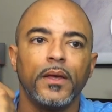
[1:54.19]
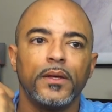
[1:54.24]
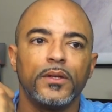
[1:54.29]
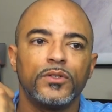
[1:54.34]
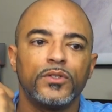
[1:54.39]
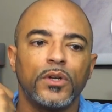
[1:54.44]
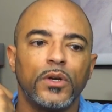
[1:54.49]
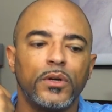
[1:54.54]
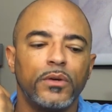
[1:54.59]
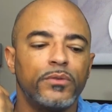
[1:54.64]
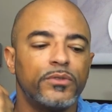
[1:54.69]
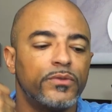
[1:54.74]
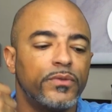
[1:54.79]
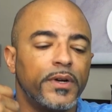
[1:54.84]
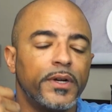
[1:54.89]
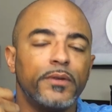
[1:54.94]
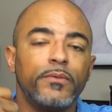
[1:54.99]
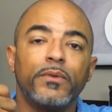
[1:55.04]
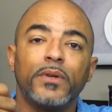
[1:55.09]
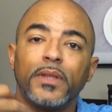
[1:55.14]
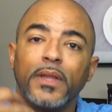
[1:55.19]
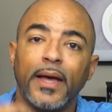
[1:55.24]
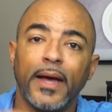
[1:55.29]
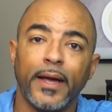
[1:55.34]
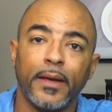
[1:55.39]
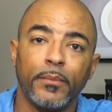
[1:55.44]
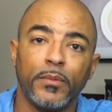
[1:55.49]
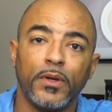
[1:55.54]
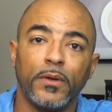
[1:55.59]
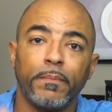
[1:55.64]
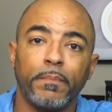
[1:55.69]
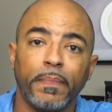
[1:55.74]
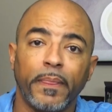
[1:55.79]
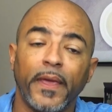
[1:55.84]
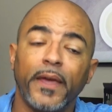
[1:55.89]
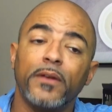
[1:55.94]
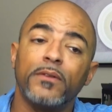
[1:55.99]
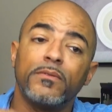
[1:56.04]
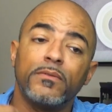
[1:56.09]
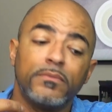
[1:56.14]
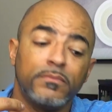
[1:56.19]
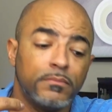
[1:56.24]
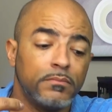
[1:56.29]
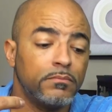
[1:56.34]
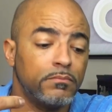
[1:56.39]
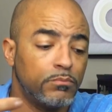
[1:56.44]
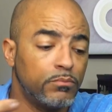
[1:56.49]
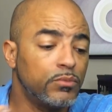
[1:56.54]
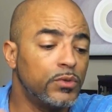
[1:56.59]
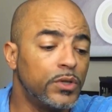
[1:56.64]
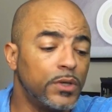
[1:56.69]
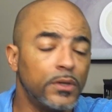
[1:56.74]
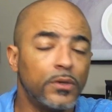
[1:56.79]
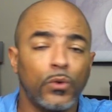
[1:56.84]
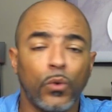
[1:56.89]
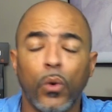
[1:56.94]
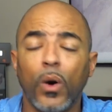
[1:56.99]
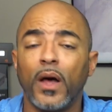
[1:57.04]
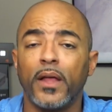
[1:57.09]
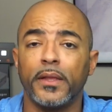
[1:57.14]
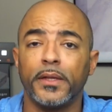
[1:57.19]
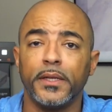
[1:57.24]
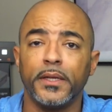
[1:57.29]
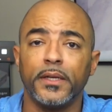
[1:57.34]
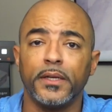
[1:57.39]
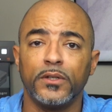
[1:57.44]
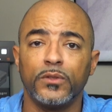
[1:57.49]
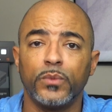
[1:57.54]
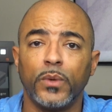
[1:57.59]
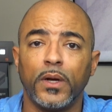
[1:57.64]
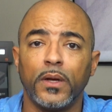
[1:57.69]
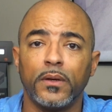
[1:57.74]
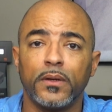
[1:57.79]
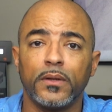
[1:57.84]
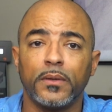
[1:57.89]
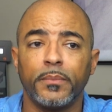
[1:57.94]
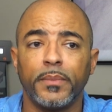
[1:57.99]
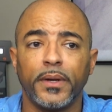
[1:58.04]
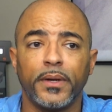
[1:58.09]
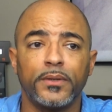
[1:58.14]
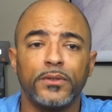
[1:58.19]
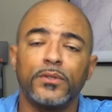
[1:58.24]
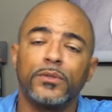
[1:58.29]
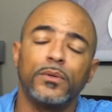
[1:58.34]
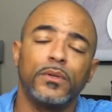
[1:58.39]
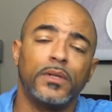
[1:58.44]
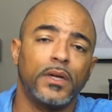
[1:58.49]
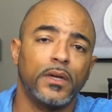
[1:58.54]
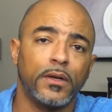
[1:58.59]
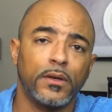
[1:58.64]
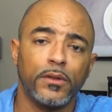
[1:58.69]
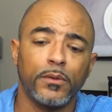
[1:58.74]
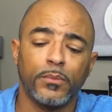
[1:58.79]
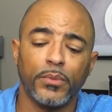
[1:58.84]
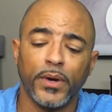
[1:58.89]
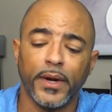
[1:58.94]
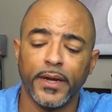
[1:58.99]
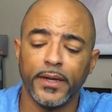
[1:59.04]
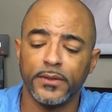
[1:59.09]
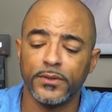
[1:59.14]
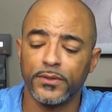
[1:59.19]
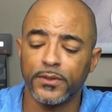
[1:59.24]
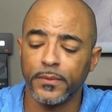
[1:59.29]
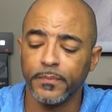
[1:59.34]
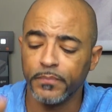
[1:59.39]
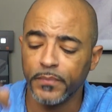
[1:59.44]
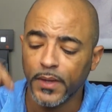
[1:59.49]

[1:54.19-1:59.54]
So it was very reliable and good quality as well compared to a lot of other brands.